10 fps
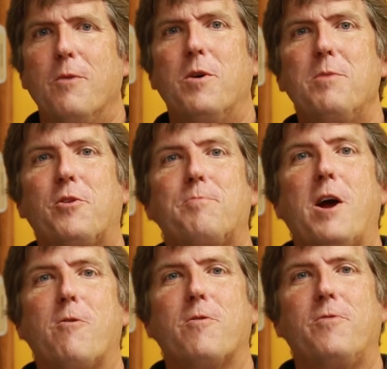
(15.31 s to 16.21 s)
One of the most
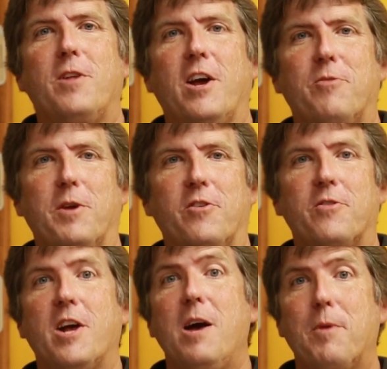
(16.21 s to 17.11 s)
powerful aspects
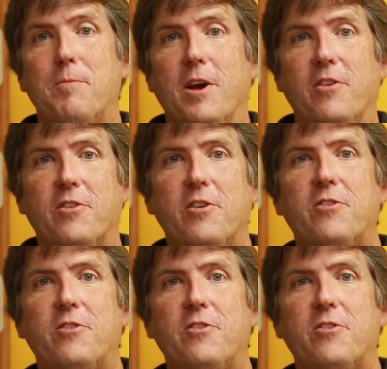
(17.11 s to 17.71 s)
of ComicBase